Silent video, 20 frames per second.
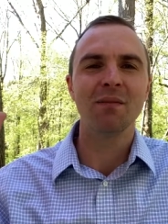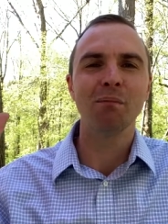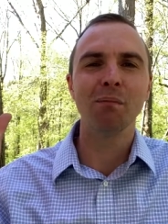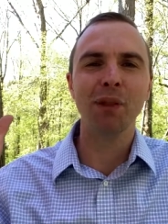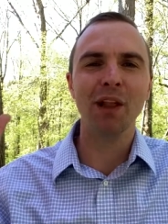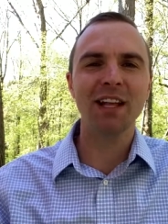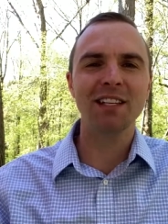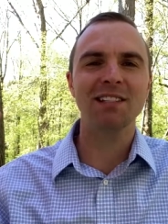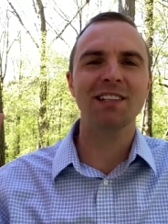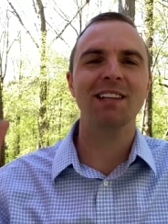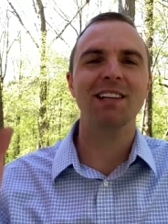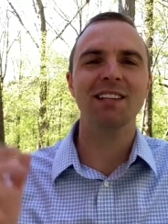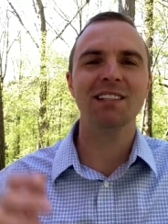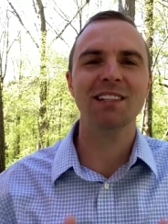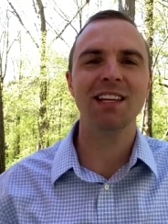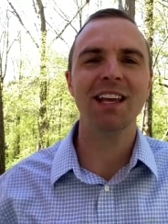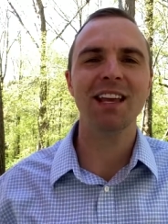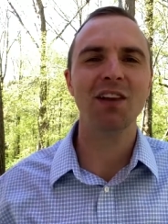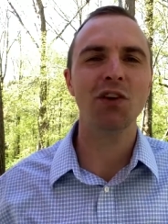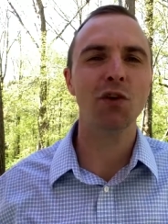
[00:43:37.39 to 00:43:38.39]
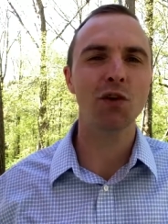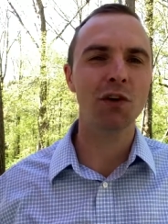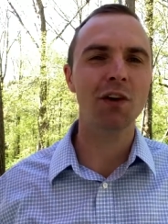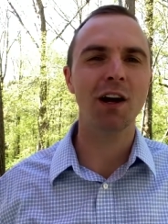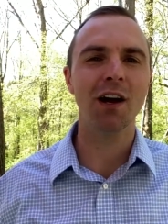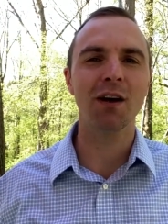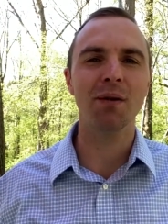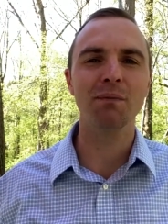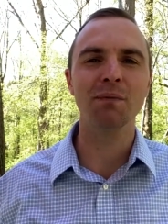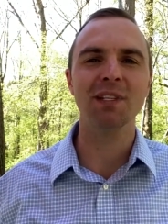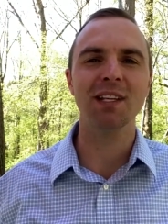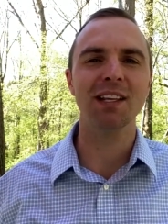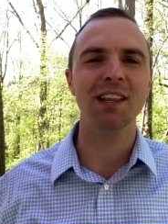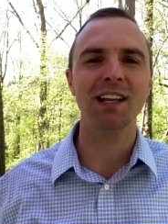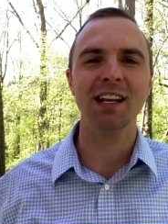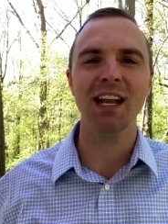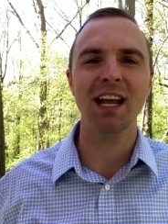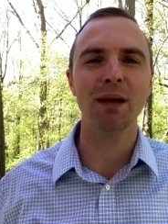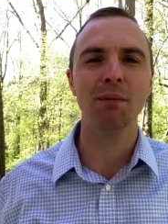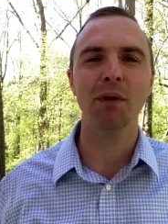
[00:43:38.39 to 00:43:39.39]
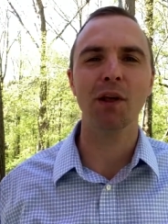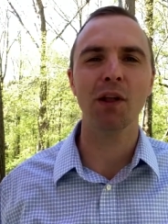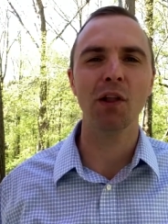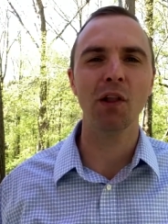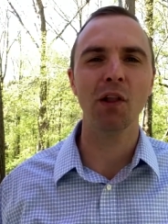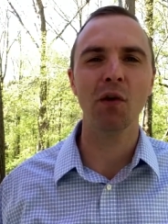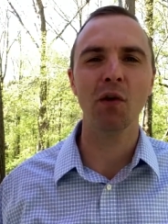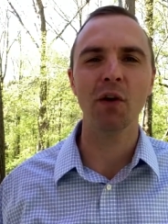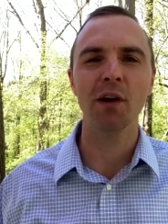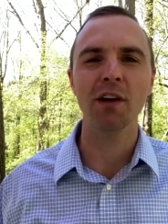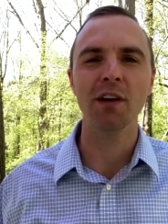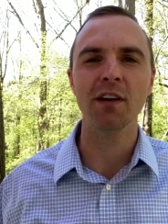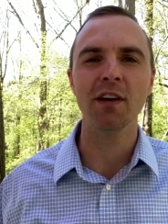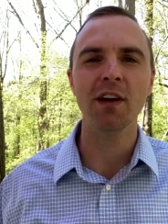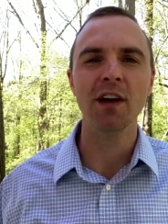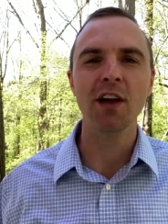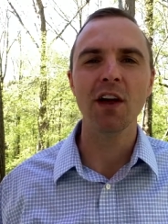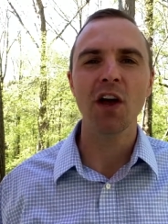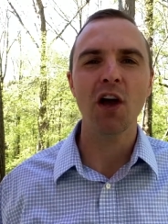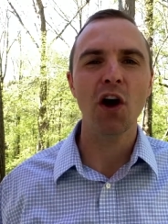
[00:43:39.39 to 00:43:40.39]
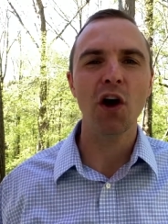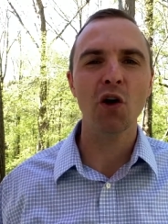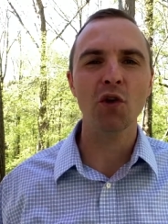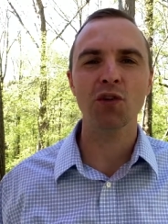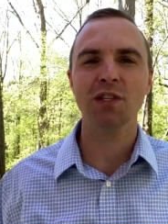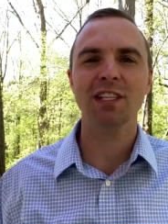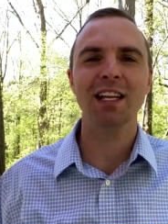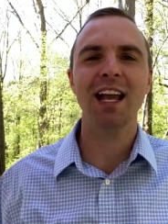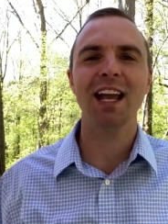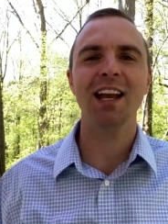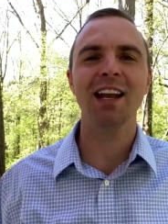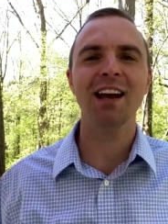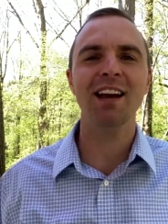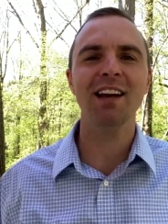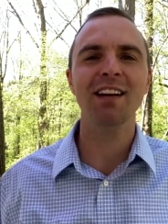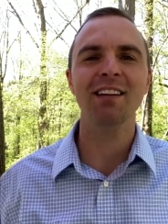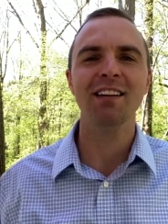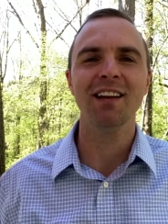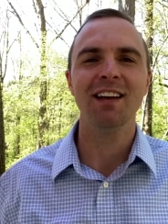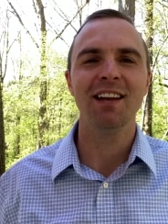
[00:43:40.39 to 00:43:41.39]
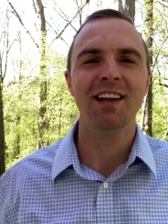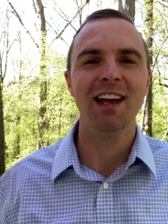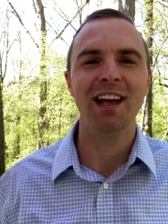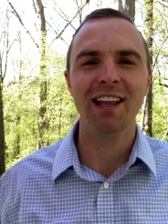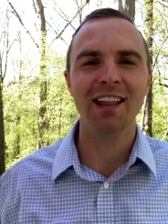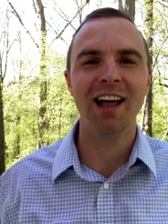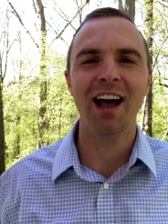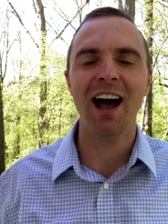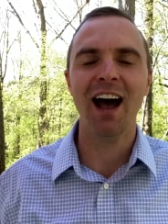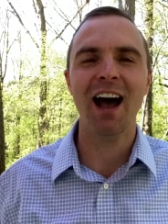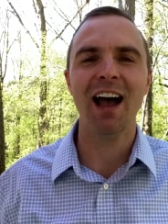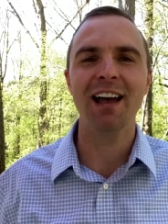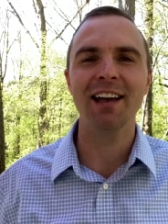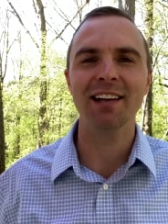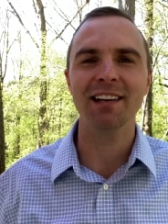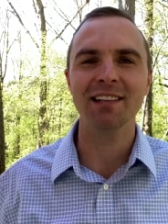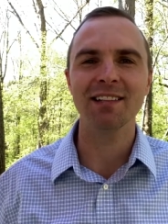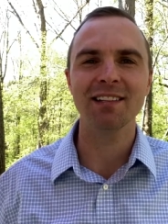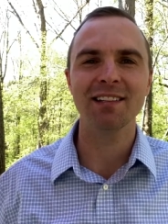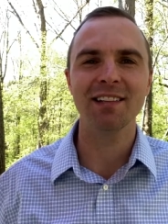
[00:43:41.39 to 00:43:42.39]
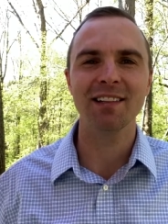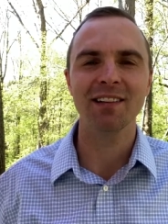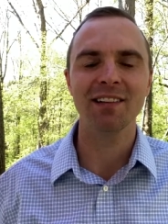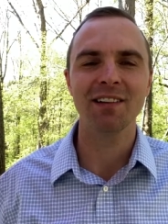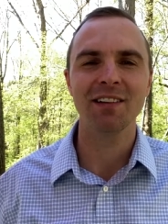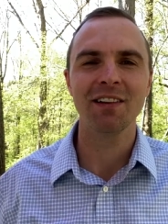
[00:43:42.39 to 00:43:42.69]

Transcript: Blessed is he who comes in the name of the Lord. Hosanna in the highest.